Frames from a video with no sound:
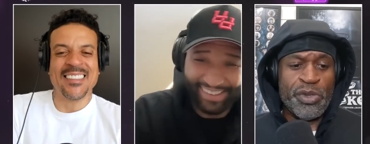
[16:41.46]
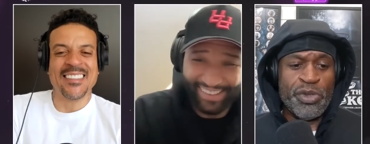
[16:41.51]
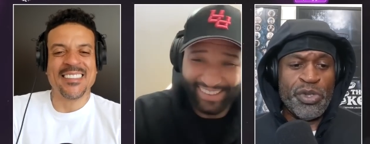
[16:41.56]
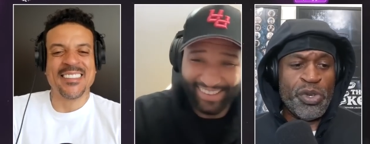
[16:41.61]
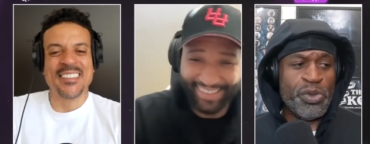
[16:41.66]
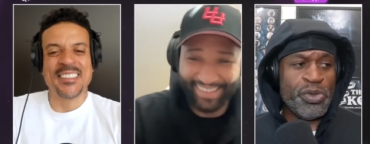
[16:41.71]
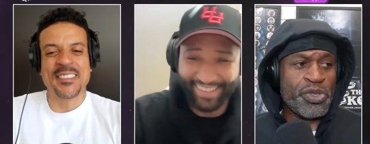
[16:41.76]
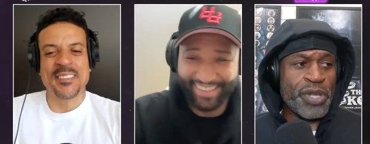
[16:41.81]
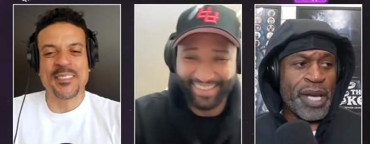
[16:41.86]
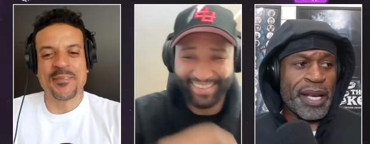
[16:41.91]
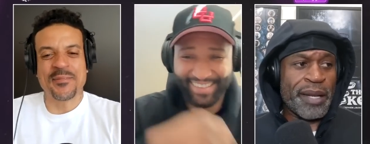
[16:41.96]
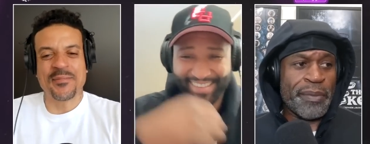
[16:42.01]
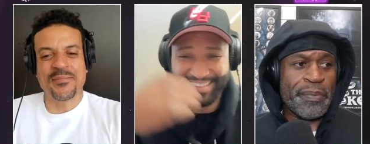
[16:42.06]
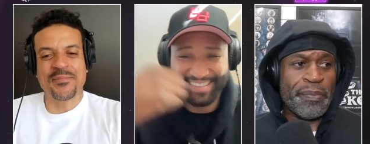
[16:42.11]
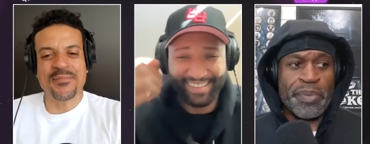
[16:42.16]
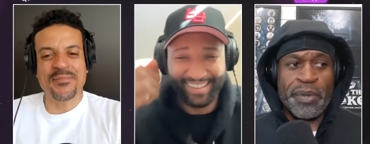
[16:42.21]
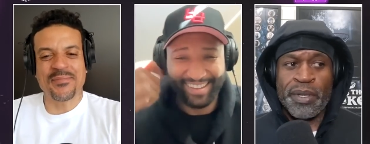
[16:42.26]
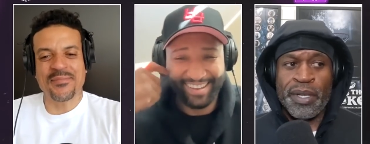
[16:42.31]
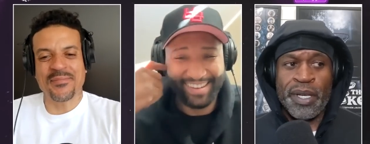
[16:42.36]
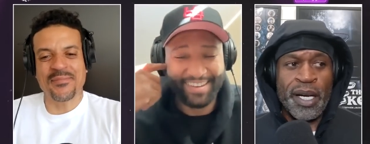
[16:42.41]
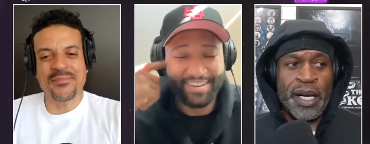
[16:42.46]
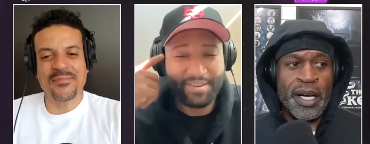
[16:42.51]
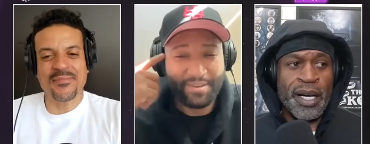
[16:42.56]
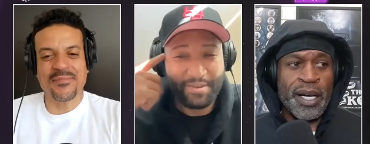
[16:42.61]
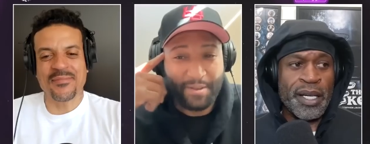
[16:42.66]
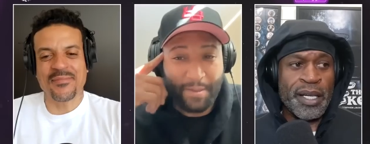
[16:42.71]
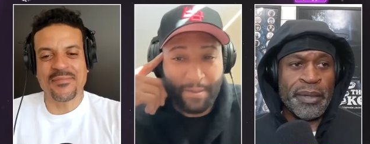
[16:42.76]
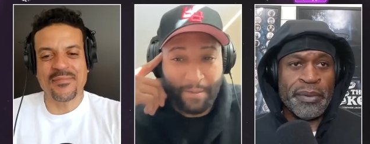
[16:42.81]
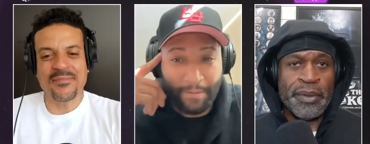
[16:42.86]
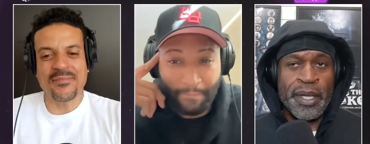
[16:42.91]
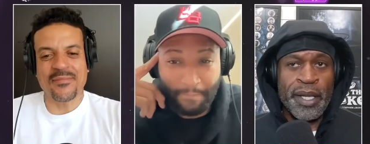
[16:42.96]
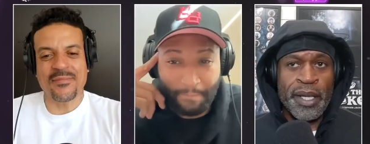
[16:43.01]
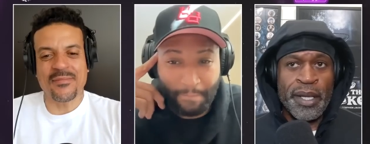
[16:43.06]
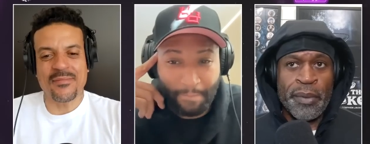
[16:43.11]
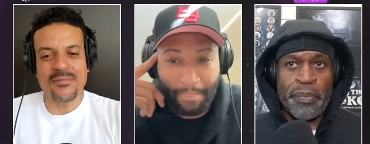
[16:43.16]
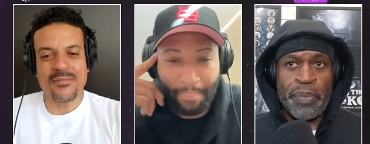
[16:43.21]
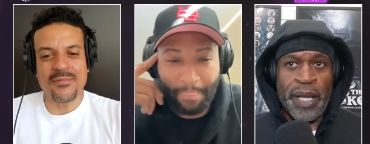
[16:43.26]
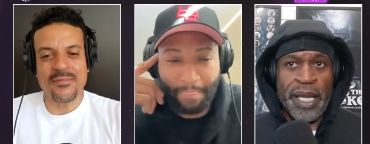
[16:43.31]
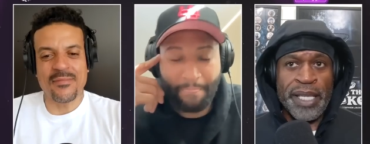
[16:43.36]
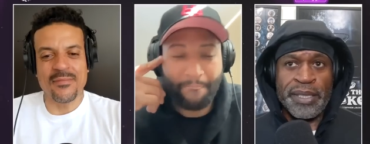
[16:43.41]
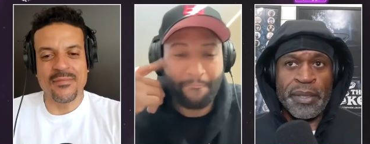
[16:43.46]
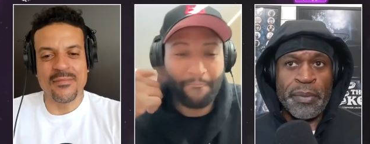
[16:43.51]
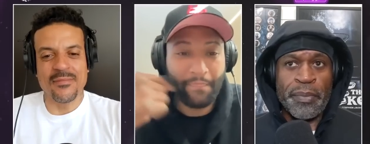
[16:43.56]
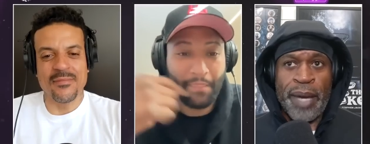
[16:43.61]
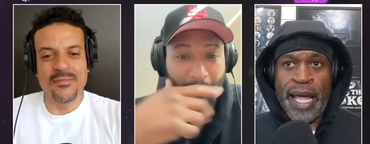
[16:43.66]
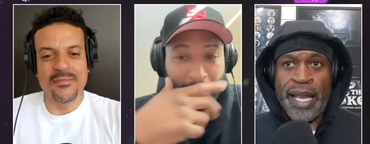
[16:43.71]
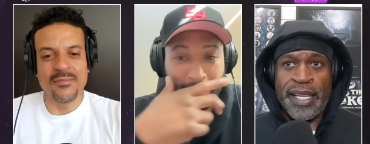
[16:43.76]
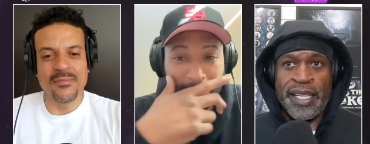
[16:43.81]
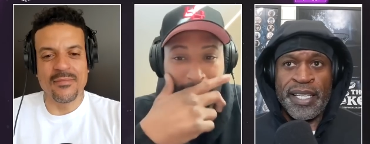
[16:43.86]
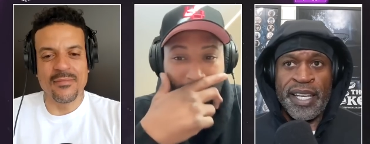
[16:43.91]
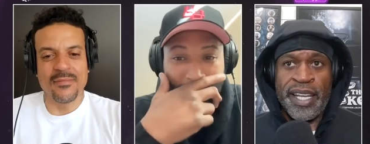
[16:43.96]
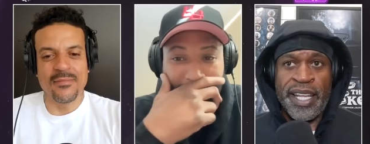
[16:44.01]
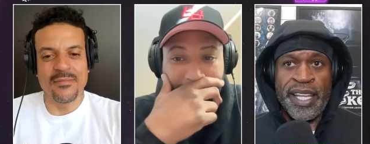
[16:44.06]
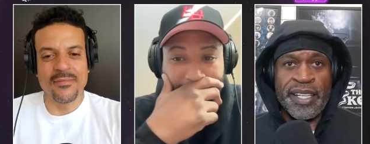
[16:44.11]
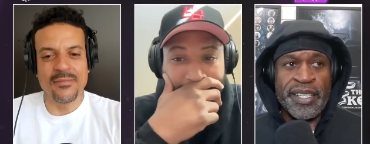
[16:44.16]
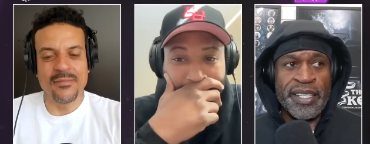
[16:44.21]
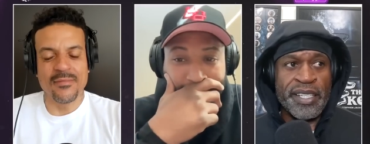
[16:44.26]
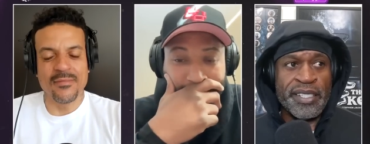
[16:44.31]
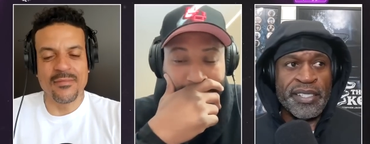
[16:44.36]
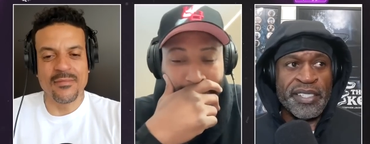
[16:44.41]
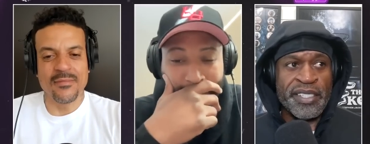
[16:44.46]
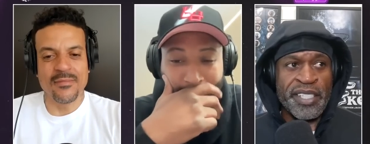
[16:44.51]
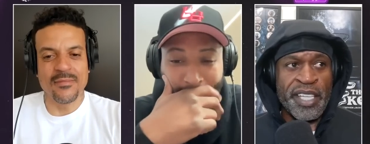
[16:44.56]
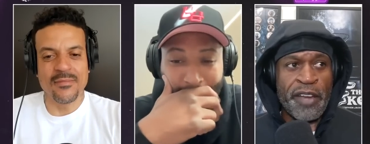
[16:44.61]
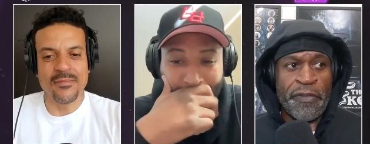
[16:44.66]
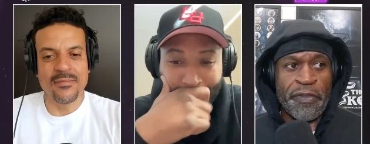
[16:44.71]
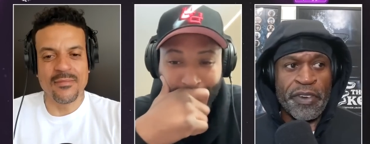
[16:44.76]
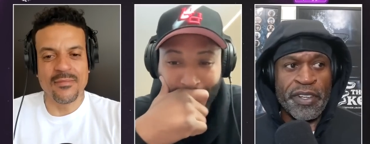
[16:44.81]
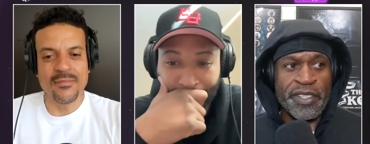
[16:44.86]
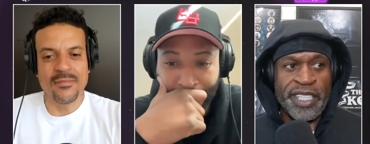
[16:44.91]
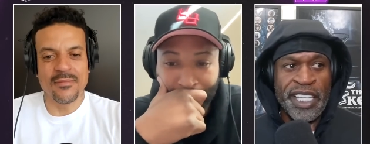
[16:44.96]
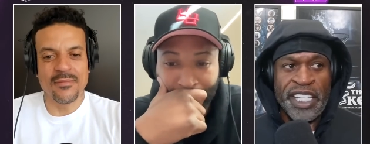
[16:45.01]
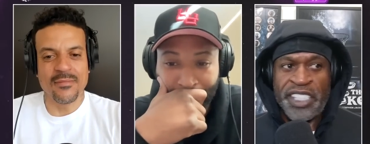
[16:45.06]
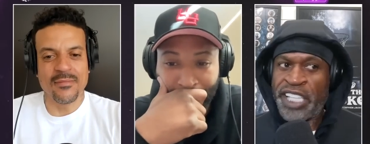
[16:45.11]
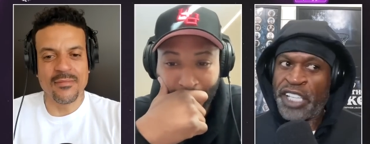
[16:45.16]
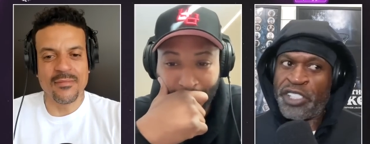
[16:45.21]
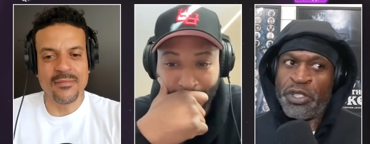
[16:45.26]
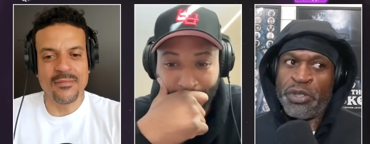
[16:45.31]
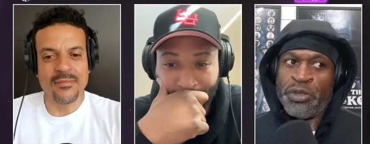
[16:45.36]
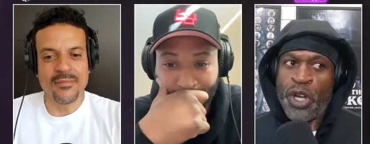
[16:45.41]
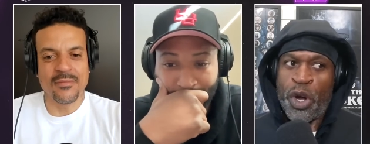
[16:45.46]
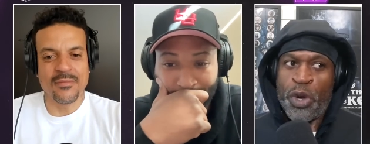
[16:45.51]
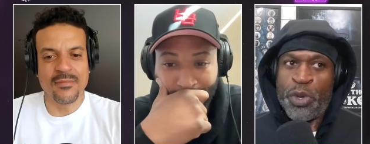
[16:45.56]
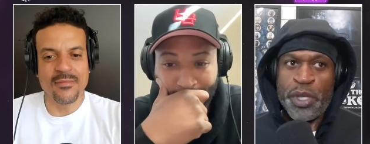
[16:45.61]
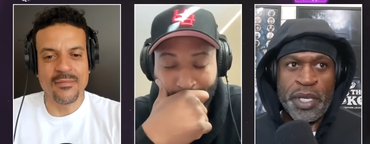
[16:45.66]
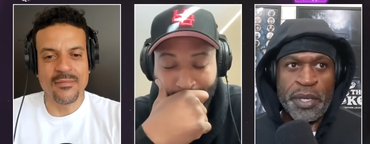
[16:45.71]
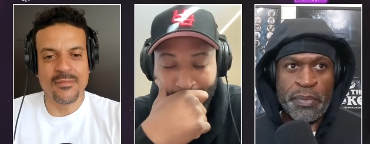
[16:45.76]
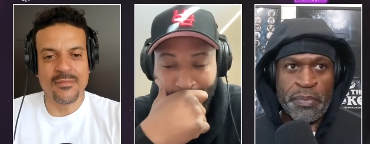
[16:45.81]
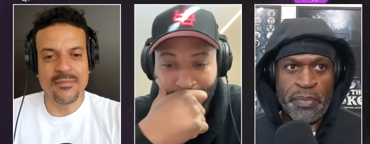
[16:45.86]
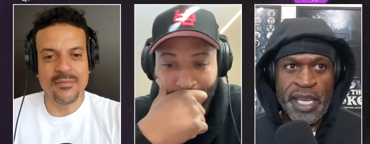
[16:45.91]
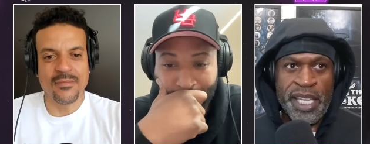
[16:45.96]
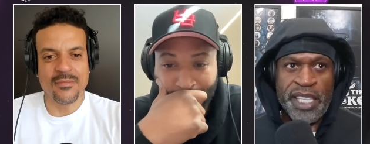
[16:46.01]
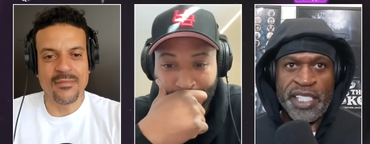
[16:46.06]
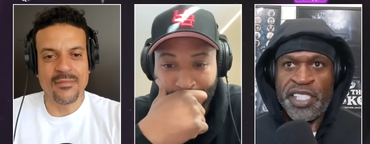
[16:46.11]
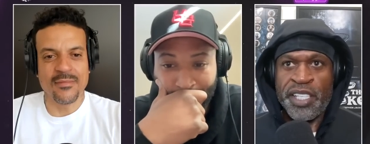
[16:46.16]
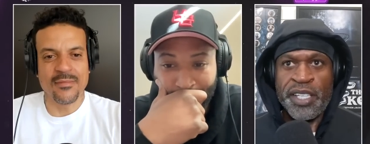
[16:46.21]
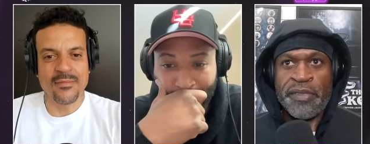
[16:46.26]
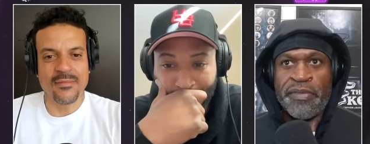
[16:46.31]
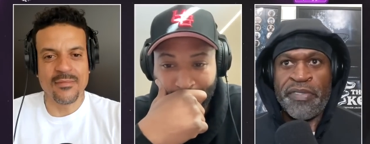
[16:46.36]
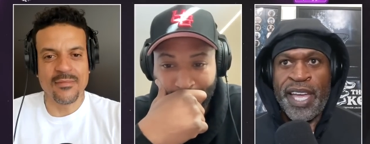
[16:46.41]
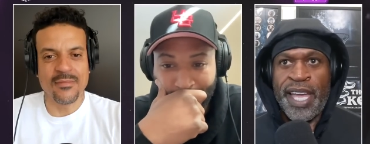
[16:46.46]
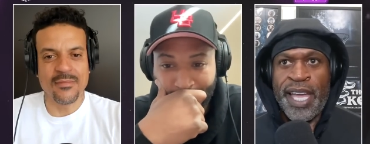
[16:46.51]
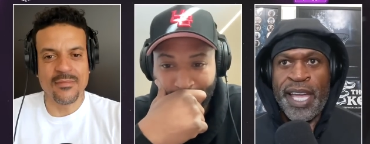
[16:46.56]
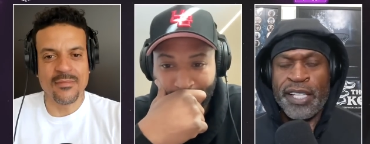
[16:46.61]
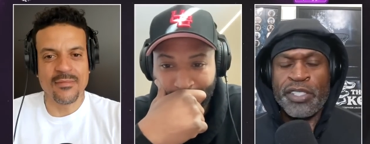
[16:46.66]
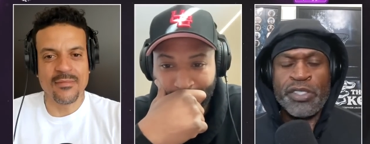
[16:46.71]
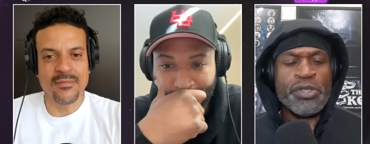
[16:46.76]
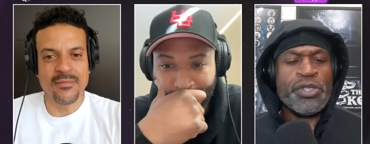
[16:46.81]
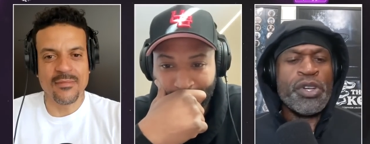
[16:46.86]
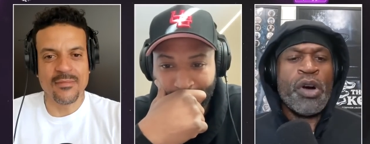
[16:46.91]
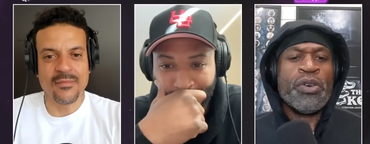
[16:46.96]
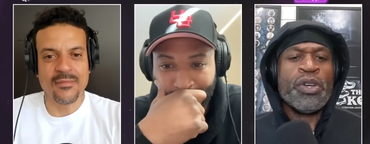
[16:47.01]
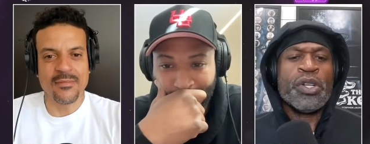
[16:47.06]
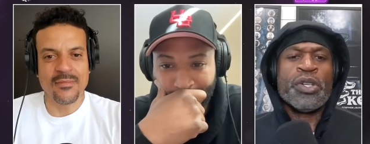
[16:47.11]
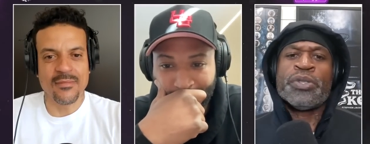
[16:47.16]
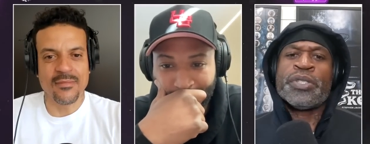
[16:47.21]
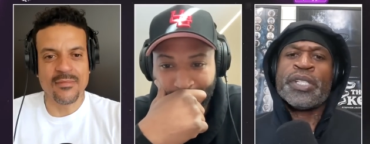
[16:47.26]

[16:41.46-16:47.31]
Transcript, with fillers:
Speaker 1: you trying to uh, play somebody in, in different that you know you can beat to advance. You're gonna lose